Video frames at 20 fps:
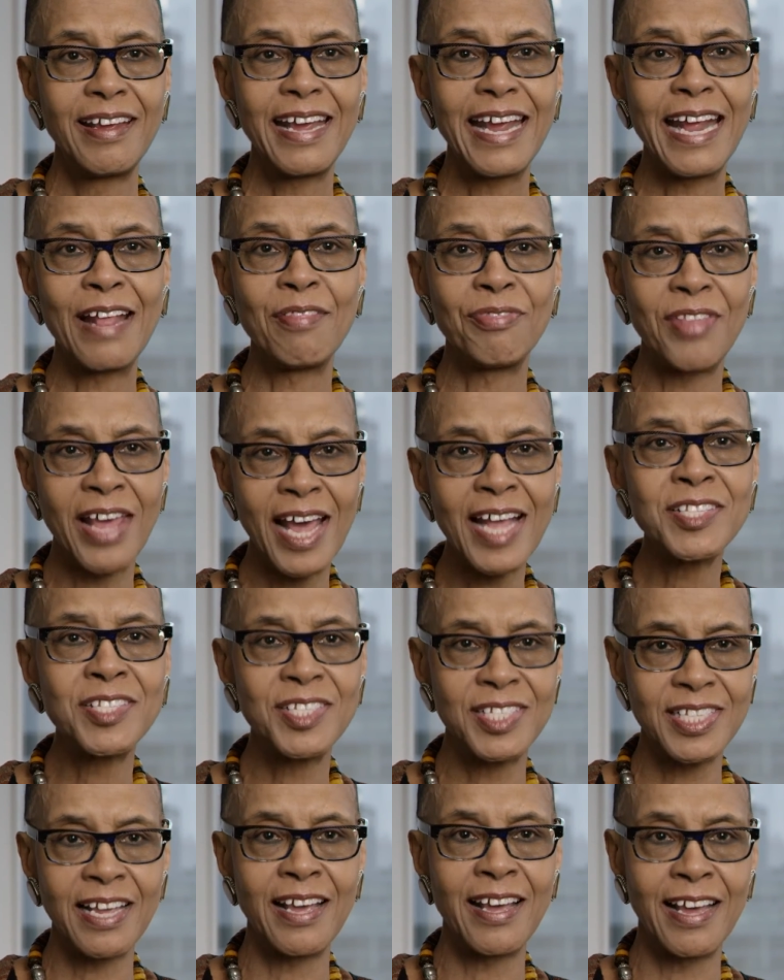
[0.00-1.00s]
And that
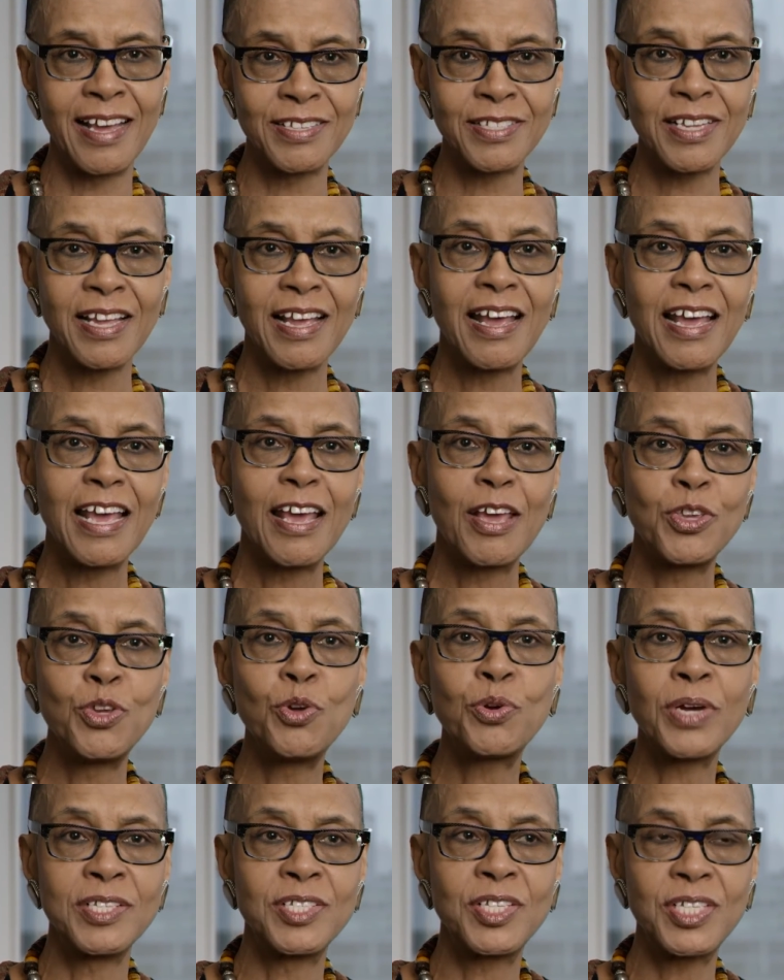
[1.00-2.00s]
says,
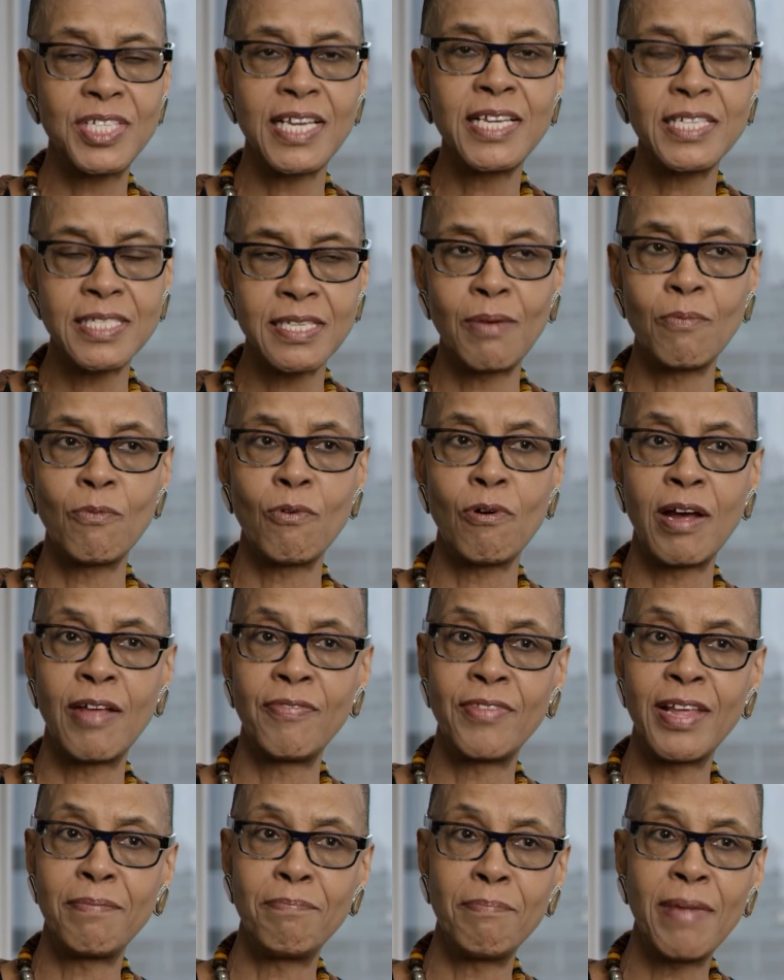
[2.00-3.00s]
you can see
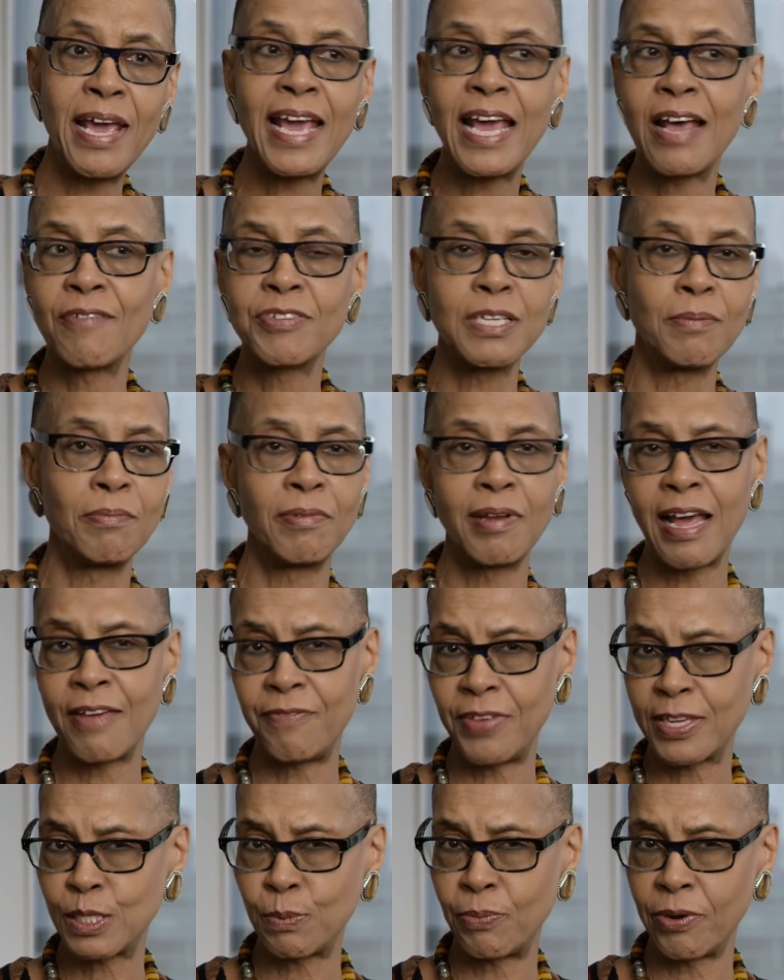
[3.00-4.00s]
someone that may have some
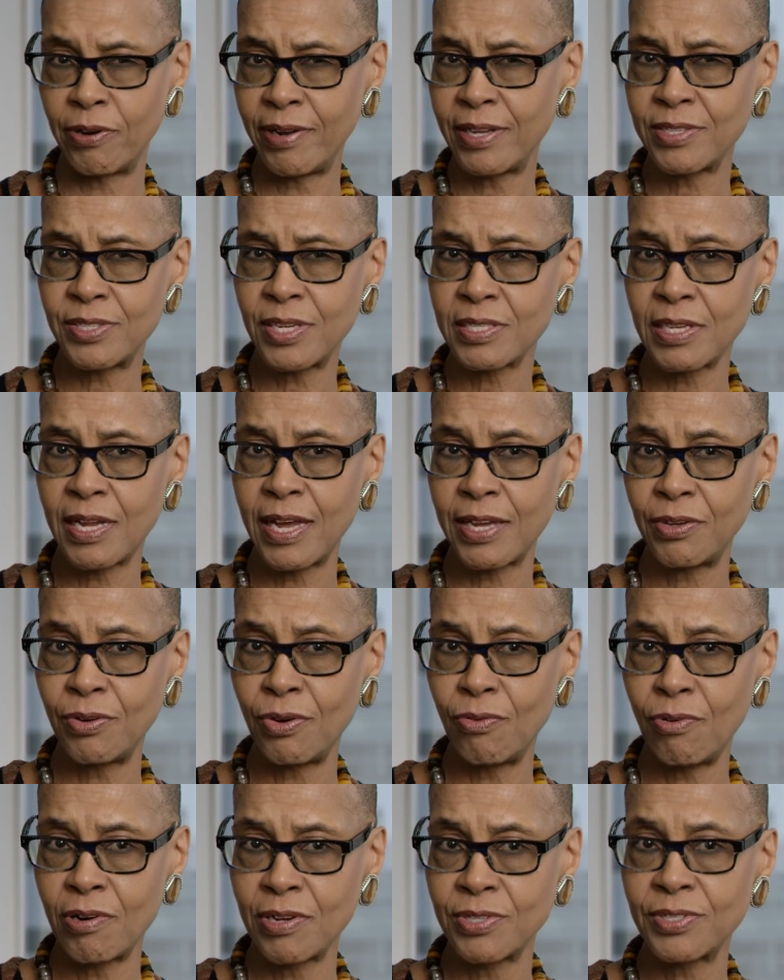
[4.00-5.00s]
life experiences like
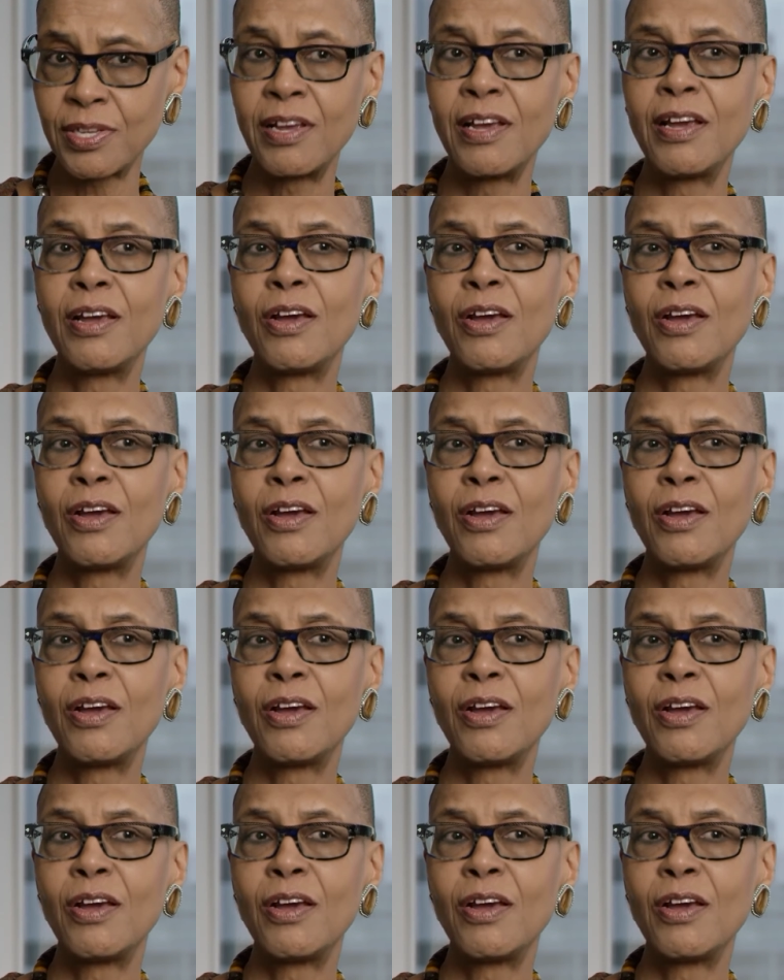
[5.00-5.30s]
yours